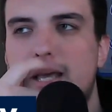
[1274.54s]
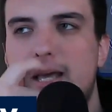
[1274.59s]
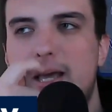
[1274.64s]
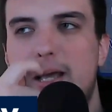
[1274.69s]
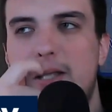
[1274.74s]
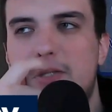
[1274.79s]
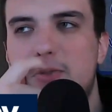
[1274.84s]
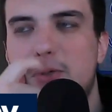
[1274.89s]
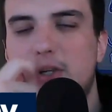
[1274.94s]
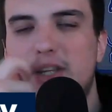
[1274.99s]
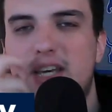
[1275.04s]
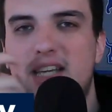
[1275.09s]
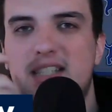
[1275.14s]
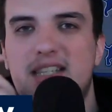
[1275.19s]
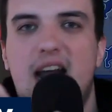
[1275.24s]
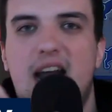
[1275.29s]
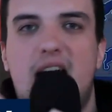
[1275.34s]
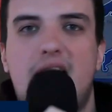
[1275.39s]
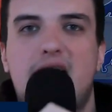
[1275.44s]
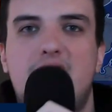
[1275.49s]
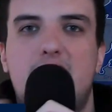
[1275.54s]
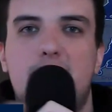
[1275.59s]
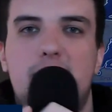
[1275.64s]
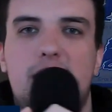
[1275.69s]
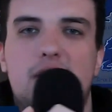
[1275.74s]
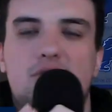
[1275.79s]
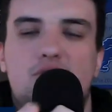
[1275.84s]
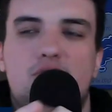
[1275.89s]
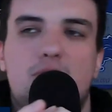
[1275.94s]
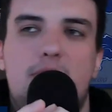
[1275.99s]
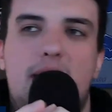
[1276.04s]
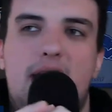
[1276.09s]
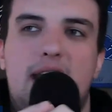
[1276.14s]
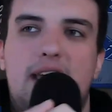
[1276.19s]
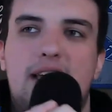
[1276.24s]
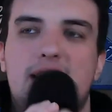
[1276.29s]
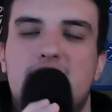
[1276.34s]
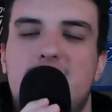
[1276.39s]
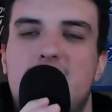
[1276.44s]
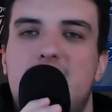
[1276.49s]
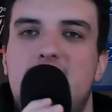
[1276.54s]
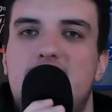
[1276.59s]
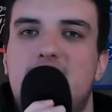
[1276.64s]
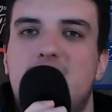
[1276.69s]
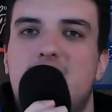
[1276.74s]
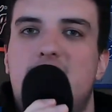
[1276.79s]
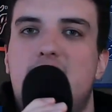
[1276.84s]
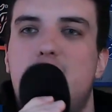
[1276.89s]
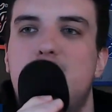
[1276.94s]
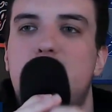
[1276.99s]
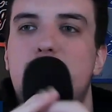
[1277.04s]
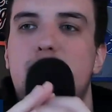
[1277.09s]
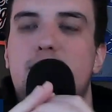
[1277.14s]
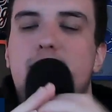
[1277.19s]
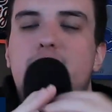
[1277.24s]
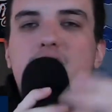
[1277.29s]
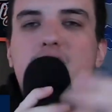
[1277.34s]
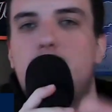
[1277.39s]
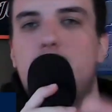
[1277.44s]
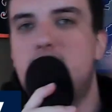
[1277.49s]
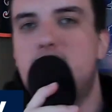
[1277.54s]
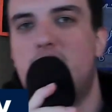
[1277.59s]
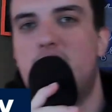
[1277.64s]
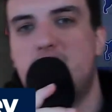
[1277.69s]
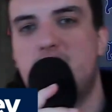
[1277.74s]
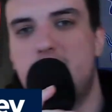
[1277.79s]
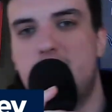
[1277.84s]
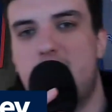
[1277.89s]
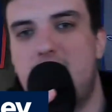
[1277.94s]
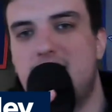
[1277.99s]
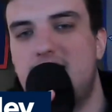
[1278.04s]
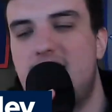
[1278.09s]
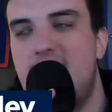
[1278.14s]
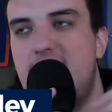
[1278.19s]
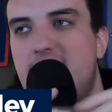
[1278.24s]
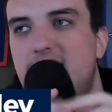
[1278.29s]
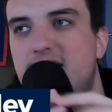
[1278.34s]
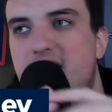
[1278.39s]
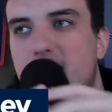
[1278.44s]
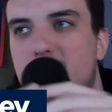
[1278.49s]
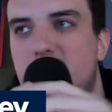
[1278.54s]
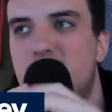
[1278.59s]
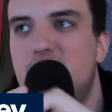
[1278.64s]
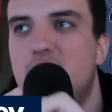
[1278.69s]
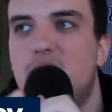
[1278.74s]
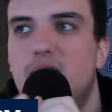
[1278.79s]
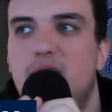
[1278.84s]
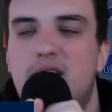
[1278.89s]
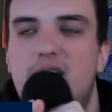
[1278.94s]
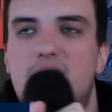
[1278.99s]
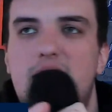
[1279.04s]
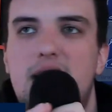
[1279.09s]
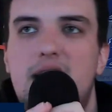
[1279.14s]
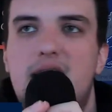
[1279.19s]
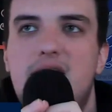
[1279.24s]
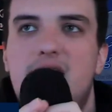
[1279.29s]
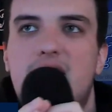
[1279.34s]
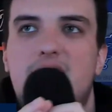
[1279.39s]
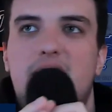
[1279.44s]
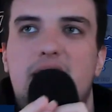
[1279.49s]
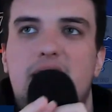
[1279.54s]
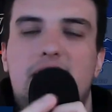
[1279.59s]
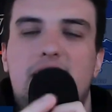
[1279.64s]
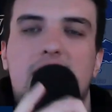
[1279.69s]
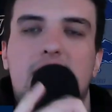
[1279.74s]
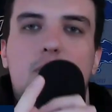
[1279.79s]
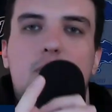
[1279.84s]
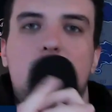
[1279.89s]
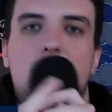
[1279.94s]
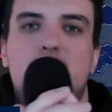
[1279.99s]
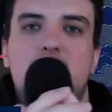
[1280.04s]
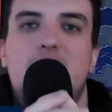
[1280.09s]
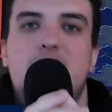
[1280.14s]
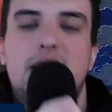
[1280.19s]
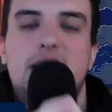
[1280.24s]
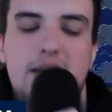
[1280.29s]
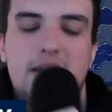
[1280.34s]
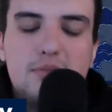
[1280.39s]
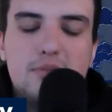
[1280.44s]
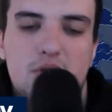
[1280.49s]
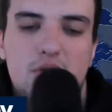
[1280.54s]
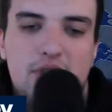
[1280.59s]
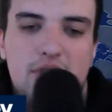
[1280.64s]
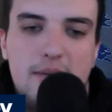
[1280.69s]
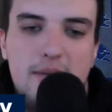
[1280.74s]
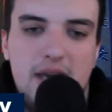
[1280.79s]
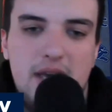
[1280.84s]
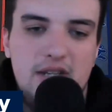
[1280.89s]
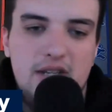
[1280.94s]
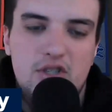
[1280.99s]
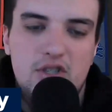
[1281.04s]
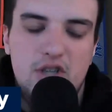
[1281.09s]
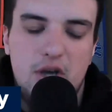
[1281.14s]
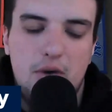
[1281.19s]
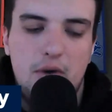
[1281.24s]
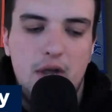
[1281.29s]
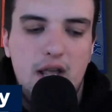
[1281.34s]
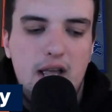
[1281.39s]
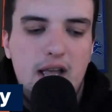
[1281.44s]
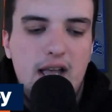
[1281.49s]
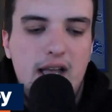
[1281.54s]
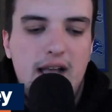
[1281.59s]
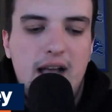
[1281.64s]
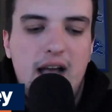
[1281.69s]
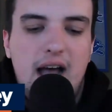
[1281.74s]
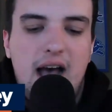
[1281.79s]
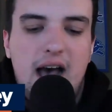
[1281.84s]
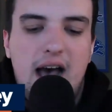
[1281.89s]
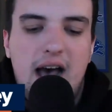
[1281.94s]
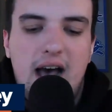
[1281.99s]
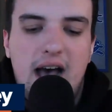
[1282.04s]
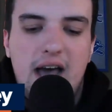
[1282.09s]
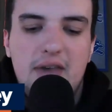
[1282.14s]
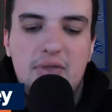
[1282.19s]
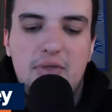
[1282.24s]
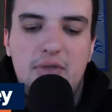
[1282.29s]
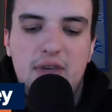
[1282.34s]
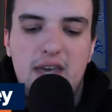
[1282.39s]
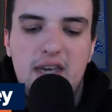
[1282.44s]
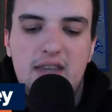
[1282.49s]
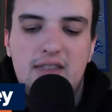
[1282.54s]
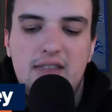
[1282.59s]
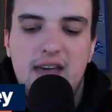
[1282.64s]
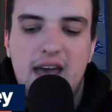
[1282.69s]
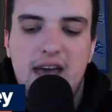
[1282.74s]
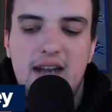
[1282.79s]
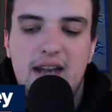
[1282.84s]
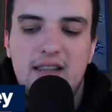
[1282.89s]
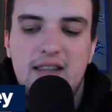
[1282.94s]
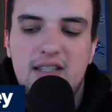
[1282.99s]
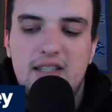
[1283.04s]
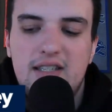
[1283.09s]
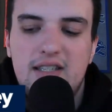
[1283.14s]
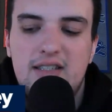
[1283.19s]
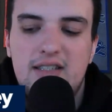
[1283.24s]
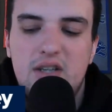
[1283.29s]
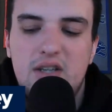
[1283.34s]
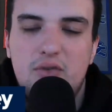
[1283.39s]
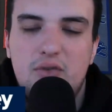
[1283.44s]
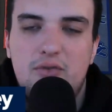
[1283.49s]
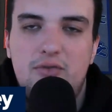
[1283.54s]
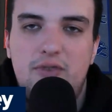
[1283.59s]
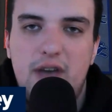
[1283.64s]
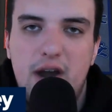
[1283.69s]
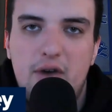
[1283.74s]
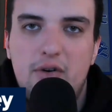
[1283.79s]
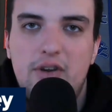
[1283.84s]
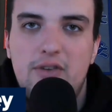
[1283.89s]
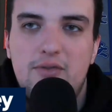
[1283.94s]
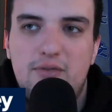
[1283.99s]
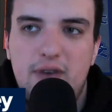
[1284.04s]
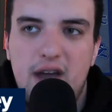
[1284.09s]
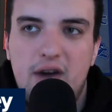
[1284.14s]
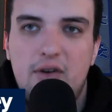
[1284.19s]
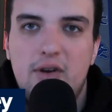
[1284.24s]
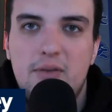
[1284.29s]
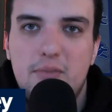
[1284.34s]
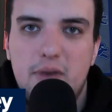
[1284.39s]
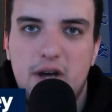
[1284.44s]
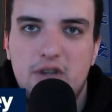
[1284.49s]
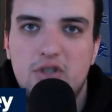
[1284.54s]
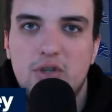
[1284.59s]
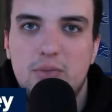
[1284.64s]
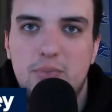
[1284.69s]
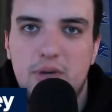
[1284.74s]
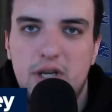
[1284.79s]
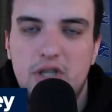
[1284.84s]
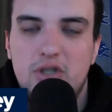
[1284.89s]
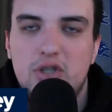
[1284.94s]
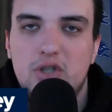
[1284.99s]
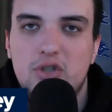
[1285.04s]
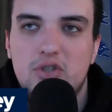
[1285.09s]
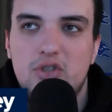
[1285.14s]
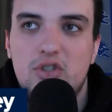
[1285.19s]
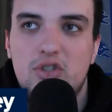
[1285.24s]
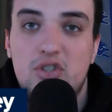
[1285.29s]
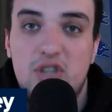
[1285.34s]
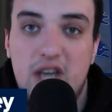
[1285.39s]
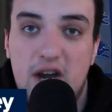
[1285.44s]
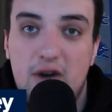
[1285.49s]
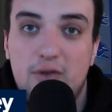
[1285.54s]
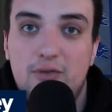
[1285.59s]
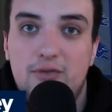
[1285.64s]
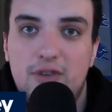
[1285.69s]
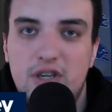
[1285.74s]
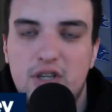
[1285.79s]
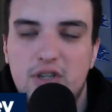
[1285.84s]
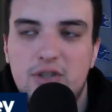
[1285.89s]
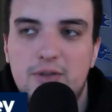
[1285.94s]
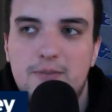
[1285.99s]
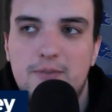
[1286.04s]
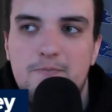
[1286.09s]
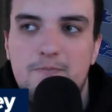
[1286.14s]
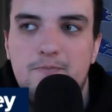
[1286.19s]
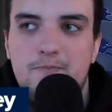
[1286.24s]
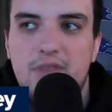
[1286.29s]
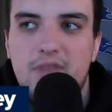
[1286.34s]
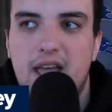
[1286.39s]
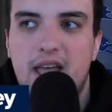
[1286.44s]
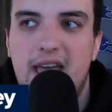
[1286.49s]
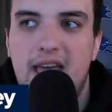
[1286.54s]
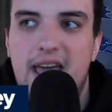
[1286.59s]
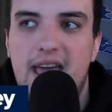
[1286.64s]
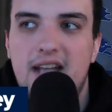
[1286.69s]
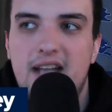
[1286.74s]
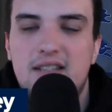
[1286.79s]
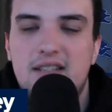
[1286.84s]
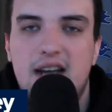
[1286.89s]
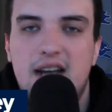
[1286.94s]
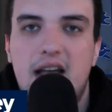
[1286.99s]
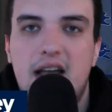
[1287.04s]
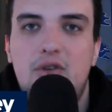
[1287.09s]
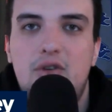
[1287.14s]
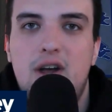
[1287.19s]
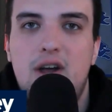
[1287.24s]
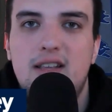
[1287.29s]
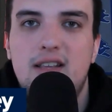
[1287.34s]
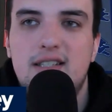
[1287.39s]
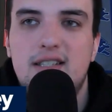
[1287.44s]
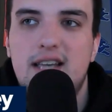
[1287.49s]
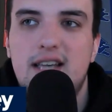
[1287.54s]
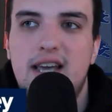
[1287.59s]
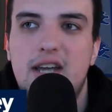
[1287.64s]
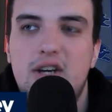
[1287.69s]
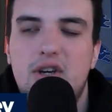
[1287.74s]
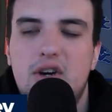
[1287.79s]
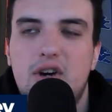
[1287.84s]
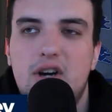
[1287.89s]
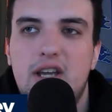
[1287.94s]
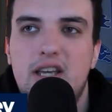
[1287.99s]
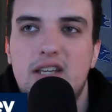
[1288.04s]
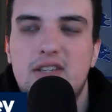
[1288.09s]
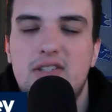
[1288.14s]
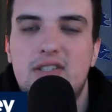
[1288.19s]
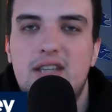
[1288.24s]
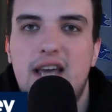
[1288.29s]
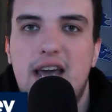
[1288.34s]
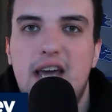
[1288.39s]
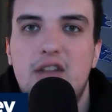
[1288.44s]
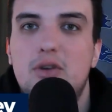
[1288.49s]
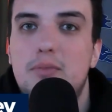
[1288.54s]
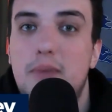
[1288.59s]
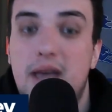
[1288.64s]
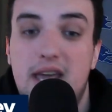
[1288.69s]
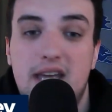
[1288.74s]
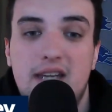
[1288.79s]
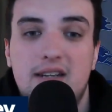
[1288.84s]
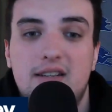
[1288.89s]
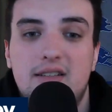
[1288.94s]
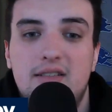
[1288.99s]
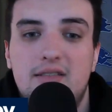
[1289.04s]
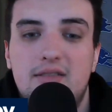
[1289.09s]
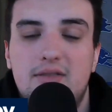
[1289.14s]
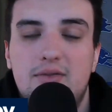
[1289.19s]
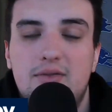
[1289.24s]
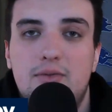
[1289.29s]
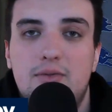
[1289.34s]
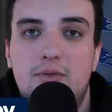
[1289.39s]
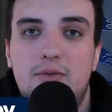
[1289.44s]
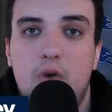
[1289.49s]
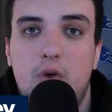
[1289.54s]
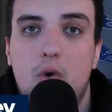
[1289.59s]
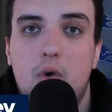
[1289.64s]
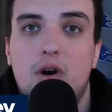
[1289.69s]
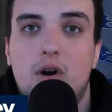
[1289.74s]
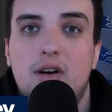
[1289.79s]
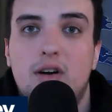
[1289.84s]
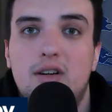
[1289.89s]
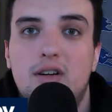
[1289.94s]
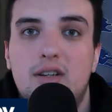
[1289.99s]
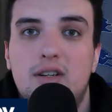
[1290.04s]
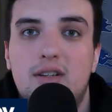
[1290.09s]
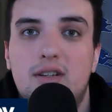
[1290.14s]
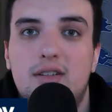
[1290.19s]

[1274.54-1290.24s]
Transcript: it's not going to be as dramatic as I think a lot of people think. And we talked about that on the episode in which they did move them in. So I think that this is still very, very much a pitcher's center field. And Tyler Alexander is tailor-made for